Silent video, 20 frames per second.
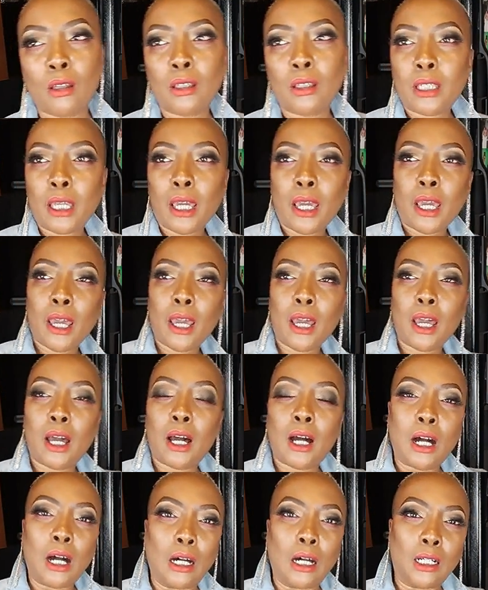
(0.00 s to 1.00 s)

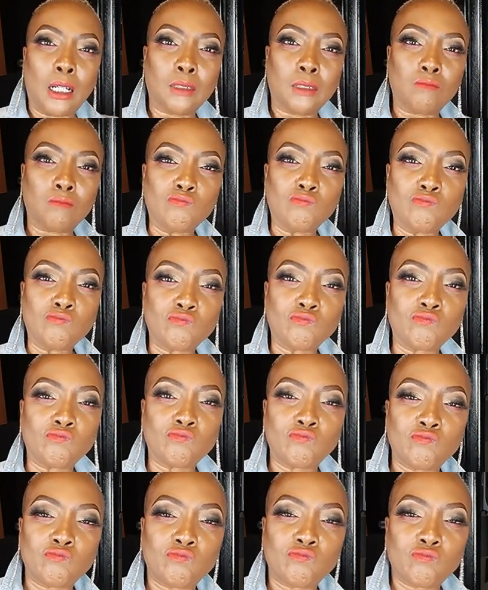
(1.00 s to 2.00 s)
Yeah.
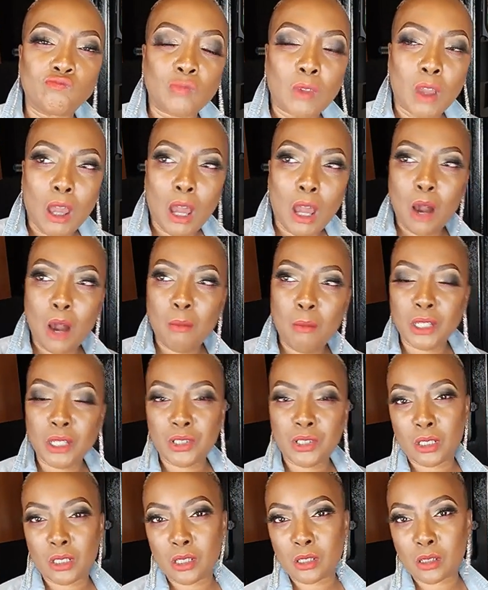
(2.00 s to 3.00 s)
How
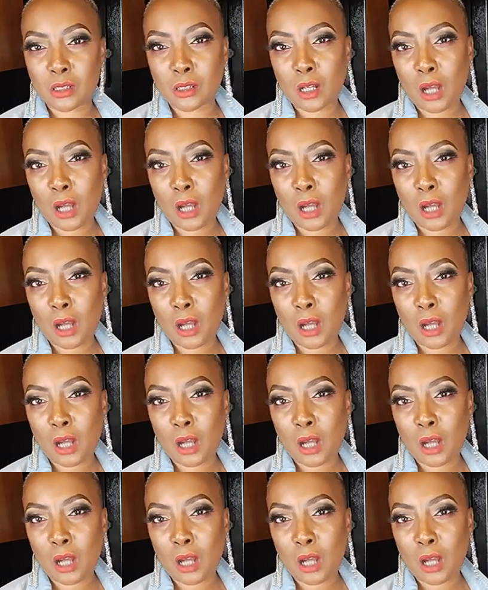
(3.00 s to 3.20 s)
much is